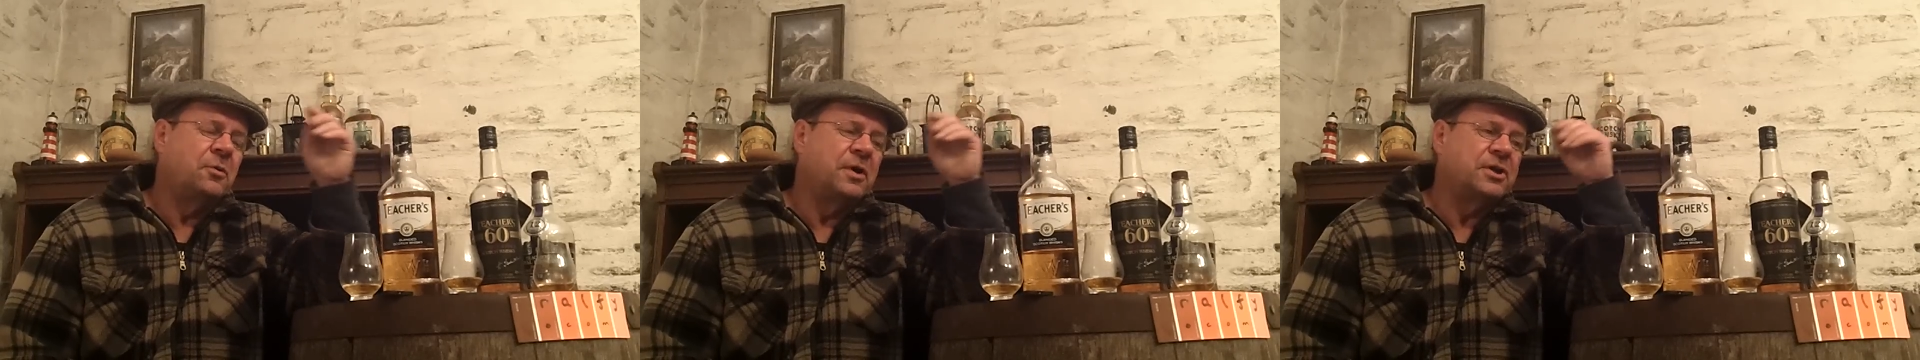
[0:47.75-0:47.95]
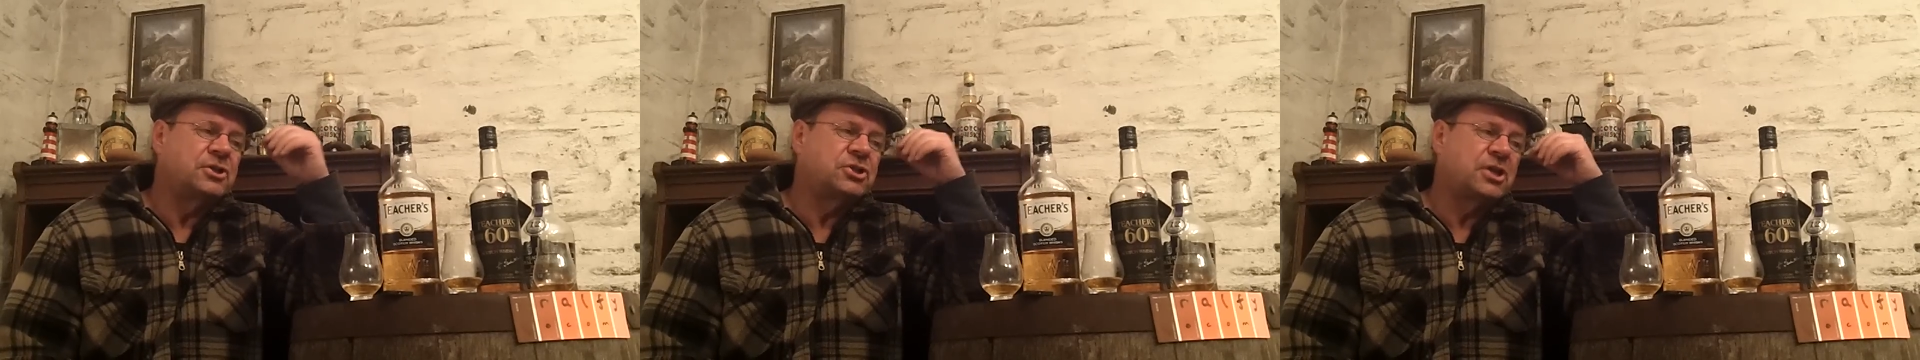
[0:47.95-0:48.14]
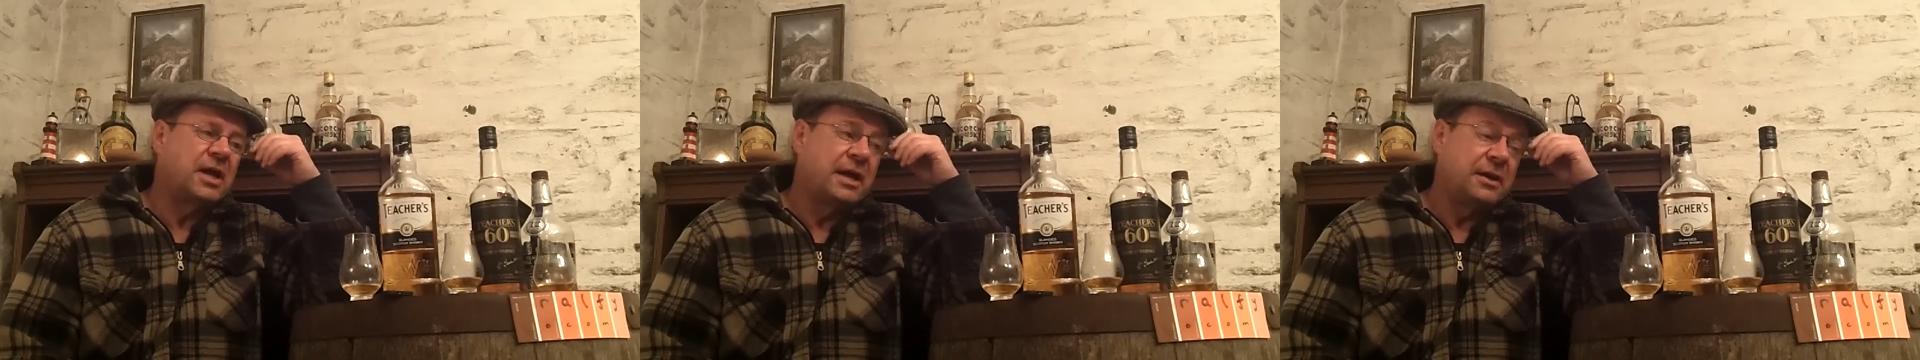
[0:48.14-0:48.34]

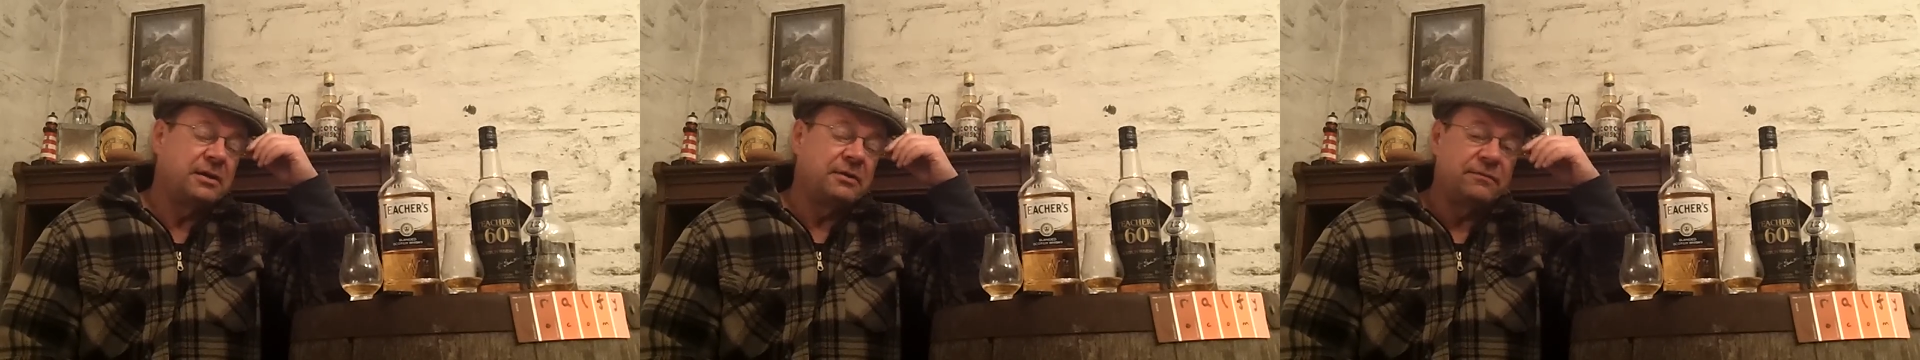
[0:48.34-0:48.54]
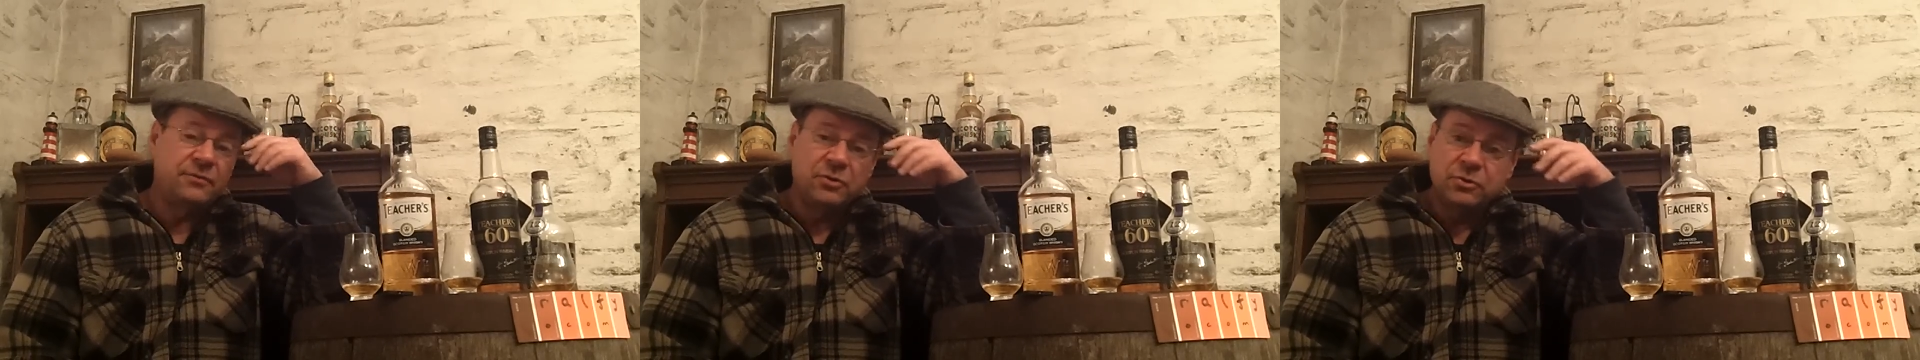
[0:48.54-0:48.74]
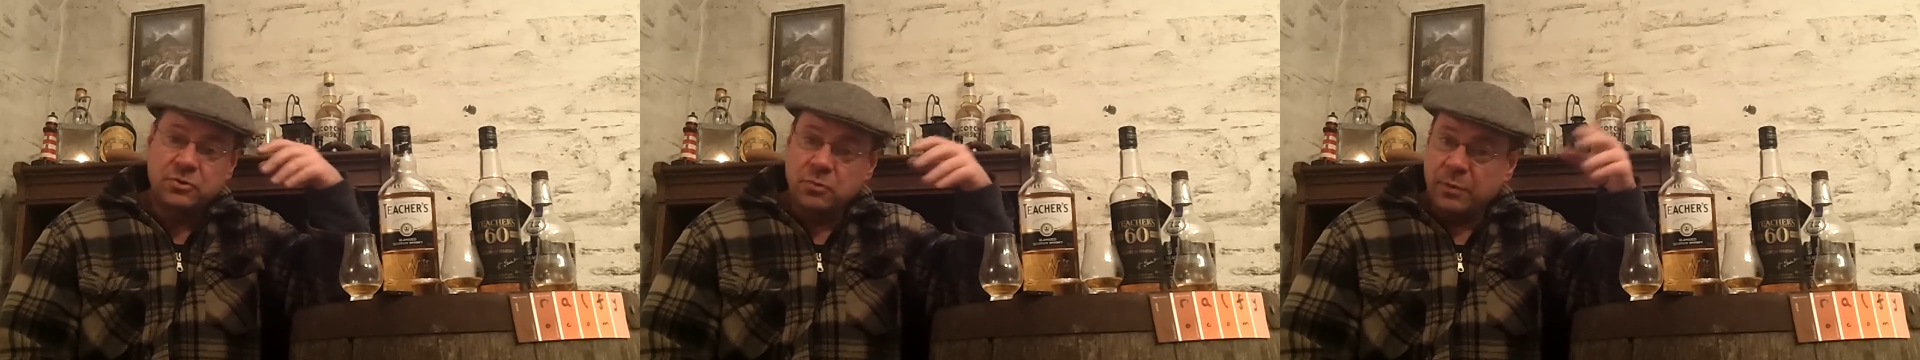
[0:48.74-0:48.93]
which I
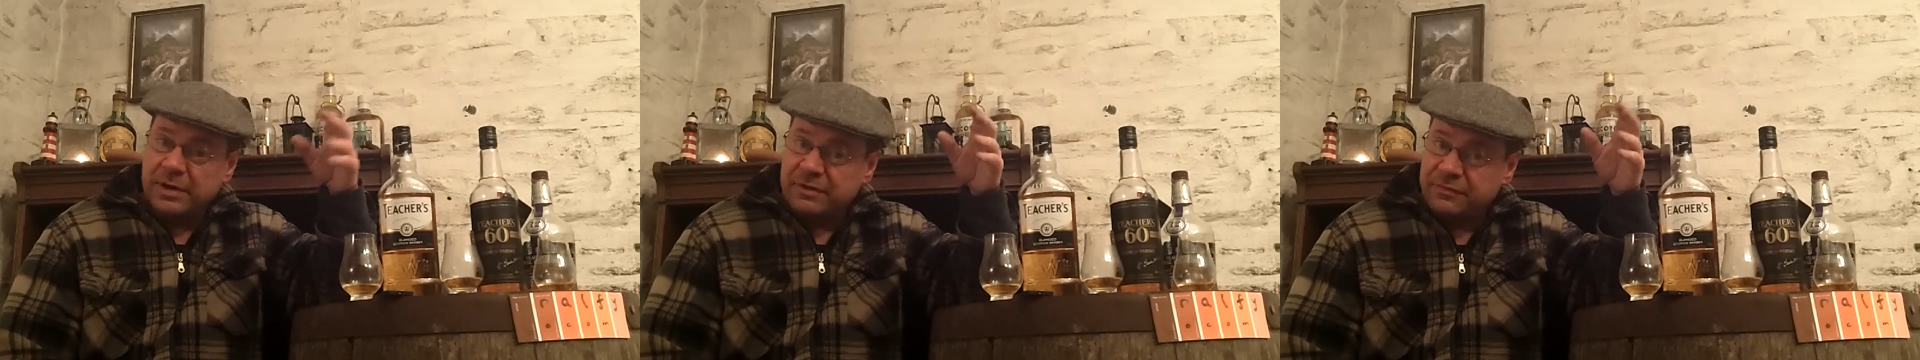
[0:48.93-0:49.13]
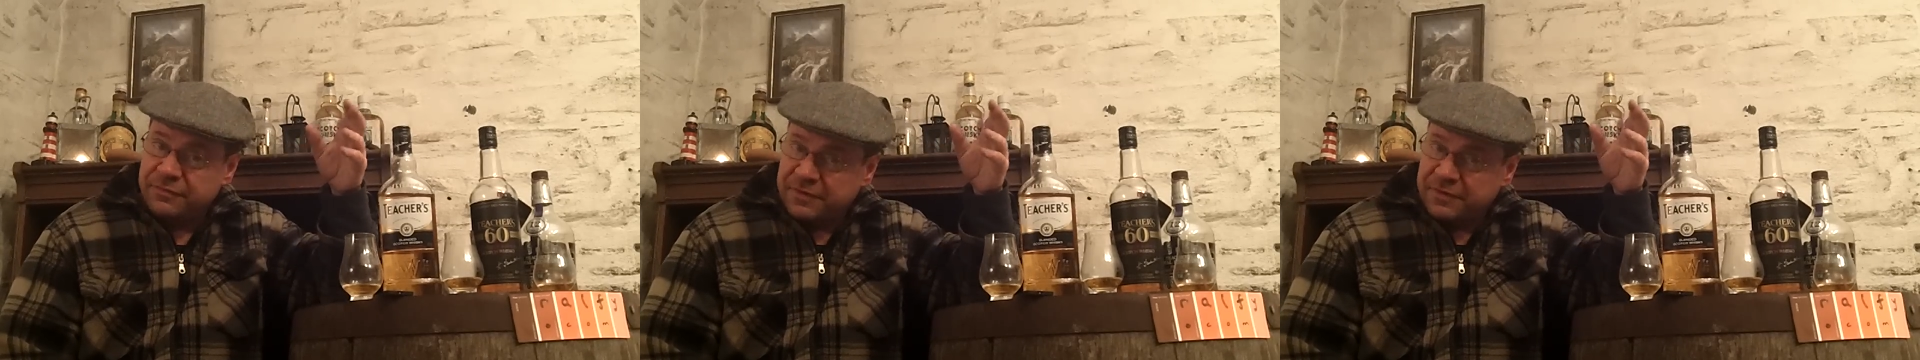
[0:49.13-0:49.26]
reviewed quite